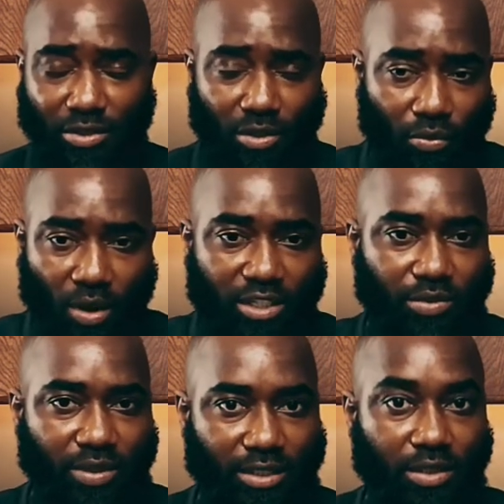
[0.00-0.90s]
or washed
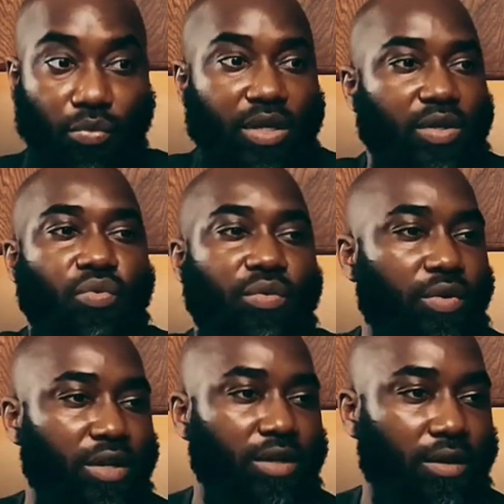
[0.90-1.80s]
with that tray? We
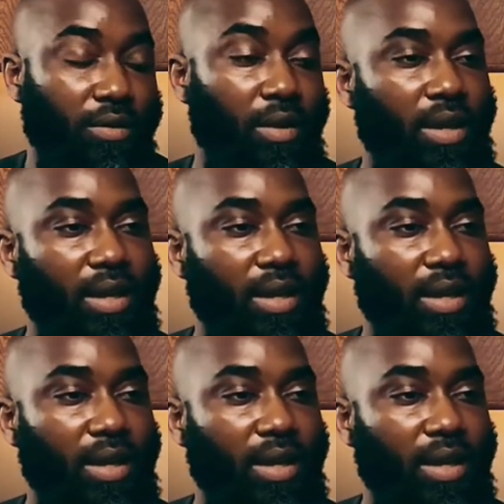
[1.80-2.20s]
wouldn't know.